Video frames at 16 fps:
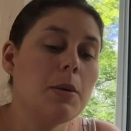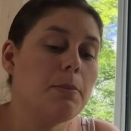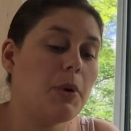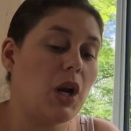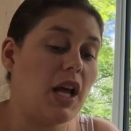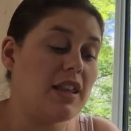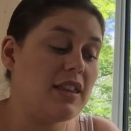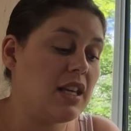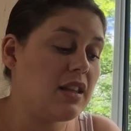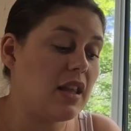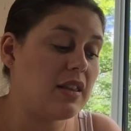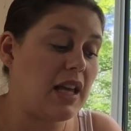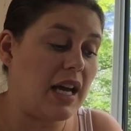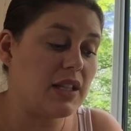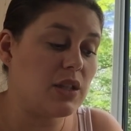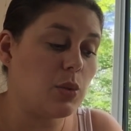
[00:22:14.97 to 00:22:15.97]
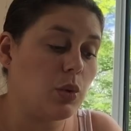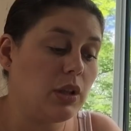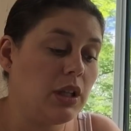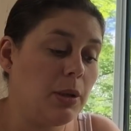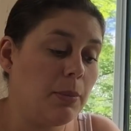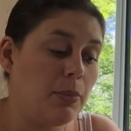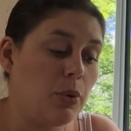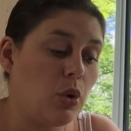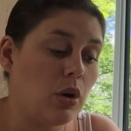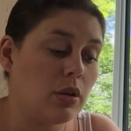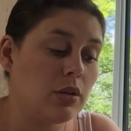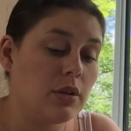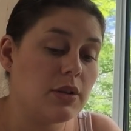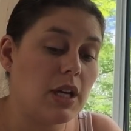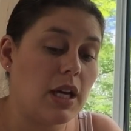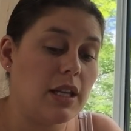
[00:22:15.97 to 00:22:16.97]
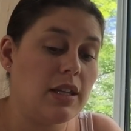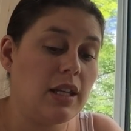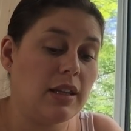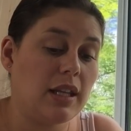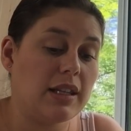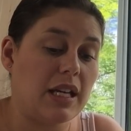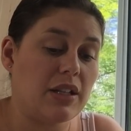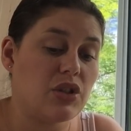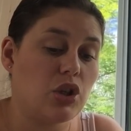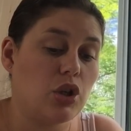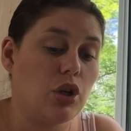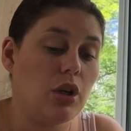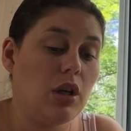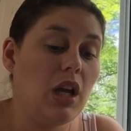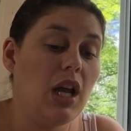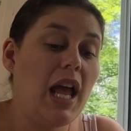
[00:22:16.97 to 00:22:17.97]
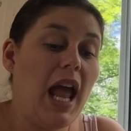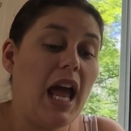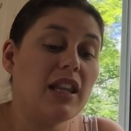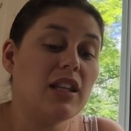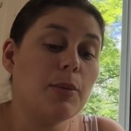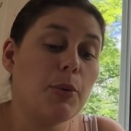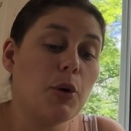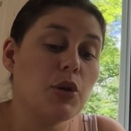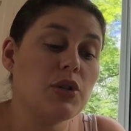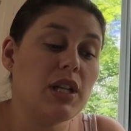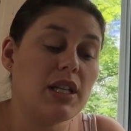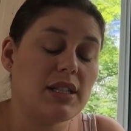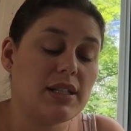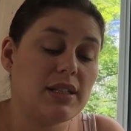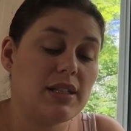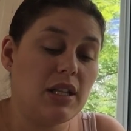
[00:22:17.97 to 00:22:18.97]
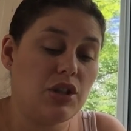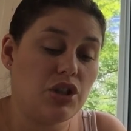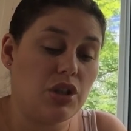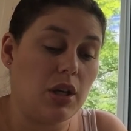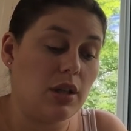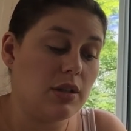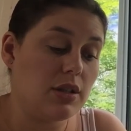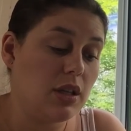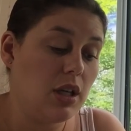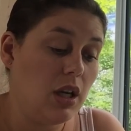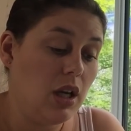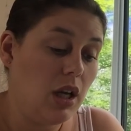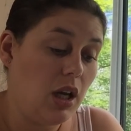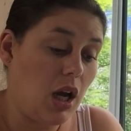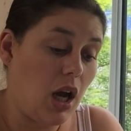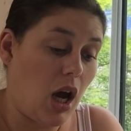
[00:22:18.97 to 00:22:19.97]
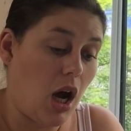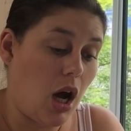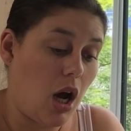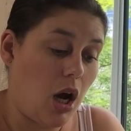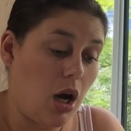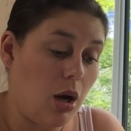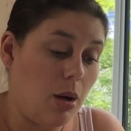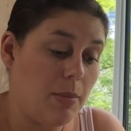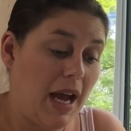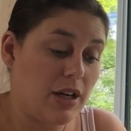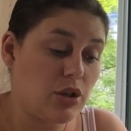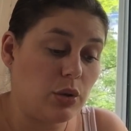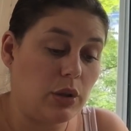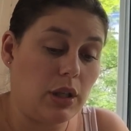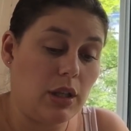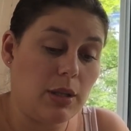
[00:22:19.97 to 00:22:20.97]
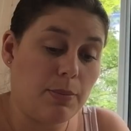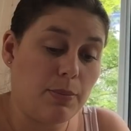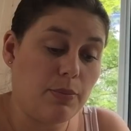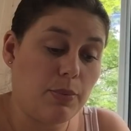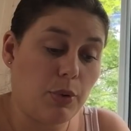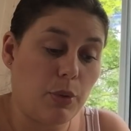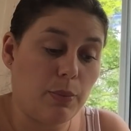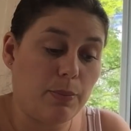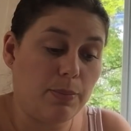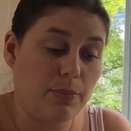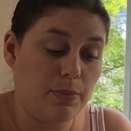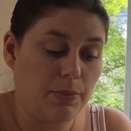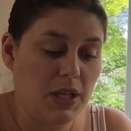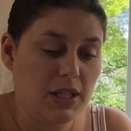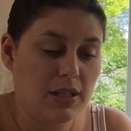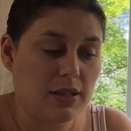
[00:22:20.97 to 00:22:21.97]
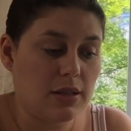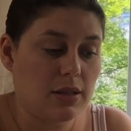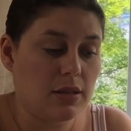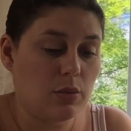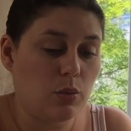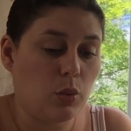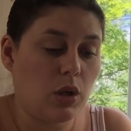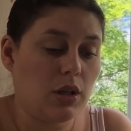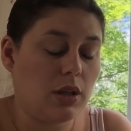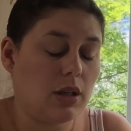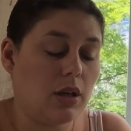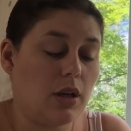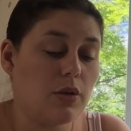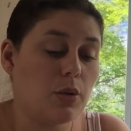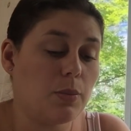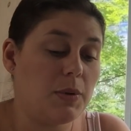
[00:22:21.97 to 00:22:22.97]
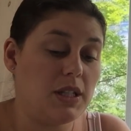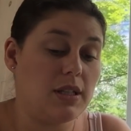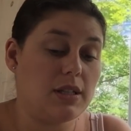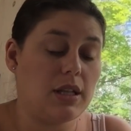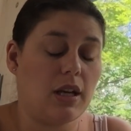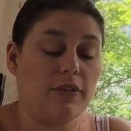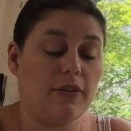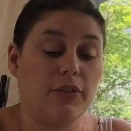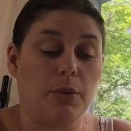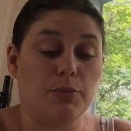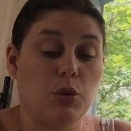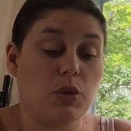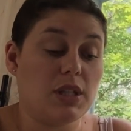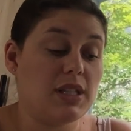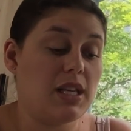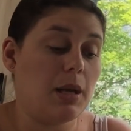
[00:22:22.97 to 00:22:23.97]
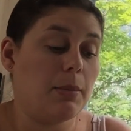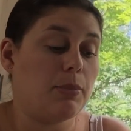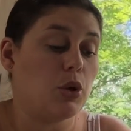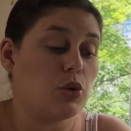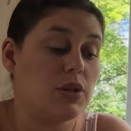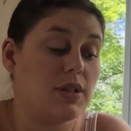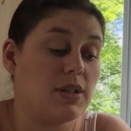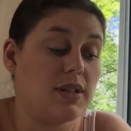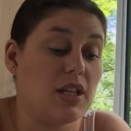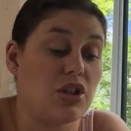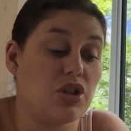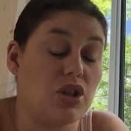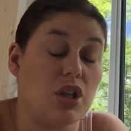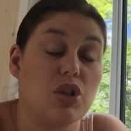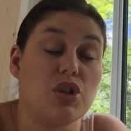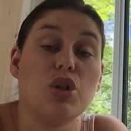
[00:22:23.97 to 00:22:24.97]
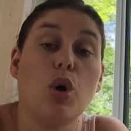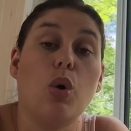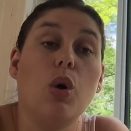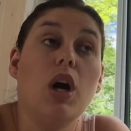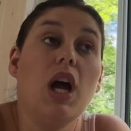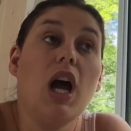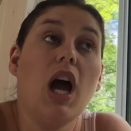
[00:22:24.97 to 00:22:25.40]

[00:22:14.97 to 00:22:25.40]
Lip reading: but I think that that's really important. I think that that's good. And the person that stitched it, actually the piece, one of the other pieces that I flipped to, the same person stitched it. So